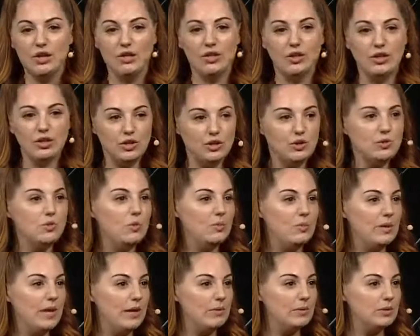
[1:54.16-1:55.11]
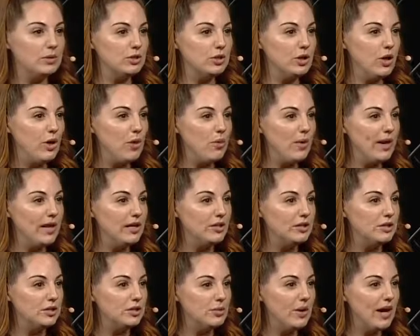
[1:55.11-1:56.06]
that you will be able to go away and
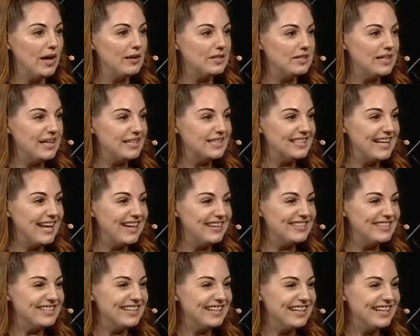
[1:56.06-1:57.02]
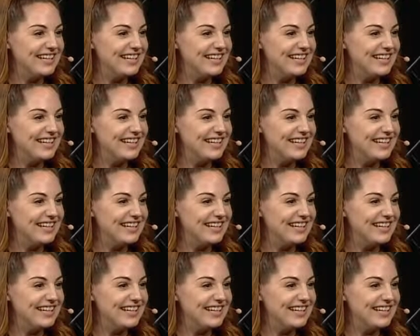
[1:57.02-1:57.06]
do. How does that sound?